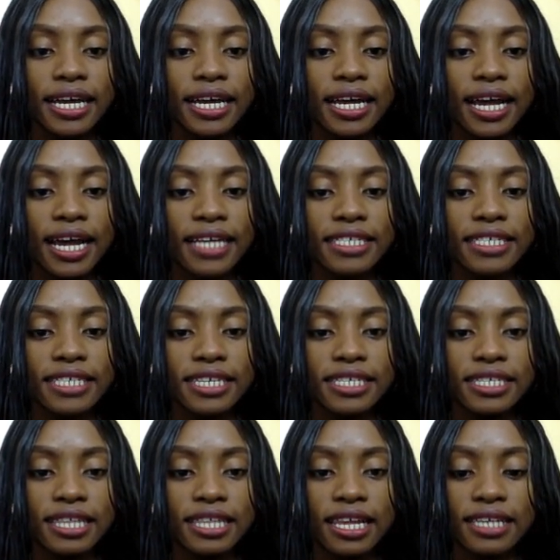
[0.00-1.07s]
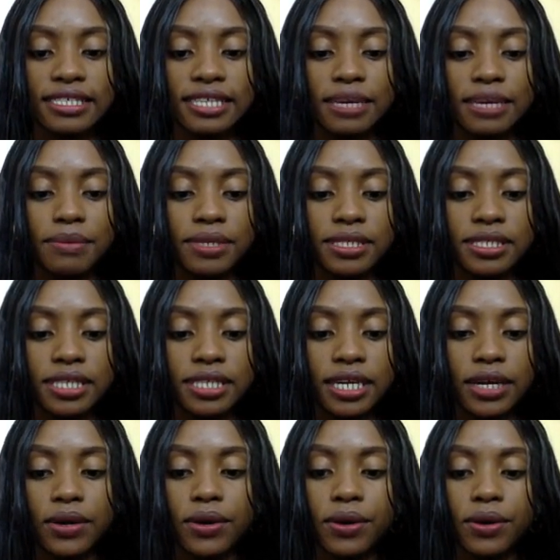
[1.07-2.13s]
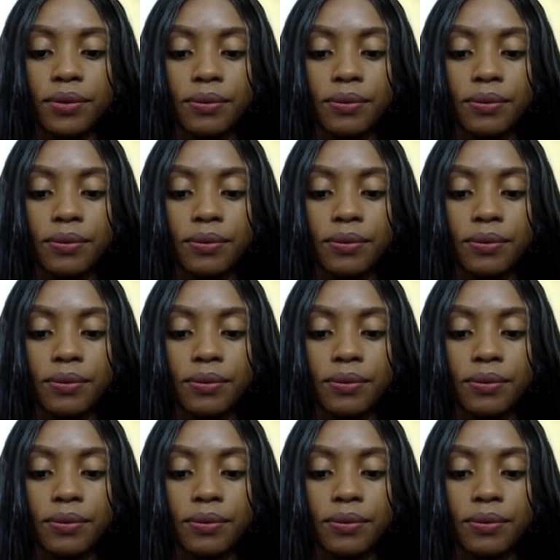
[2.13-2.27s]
and Jane's last name is Jacob.